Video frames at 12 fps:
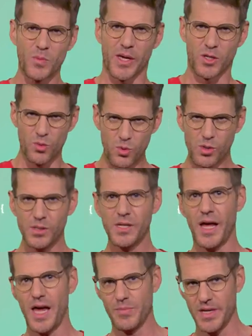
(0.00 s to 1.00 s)
why Google,
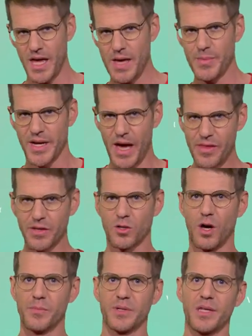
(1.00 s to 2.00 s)
I B M and other
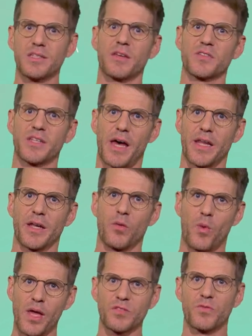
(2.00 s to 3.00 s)
companies have started a
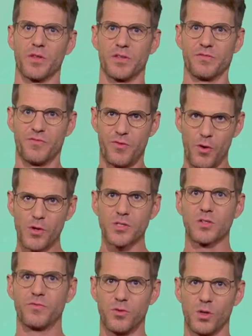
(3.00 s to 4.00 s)
race for the
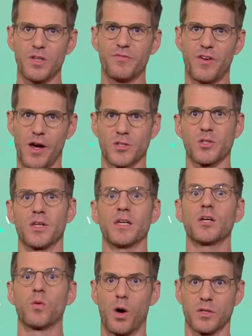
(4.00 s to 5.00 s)
first fully functioning
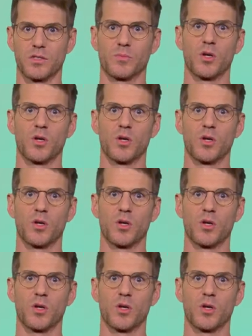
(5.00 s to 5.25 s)
quantum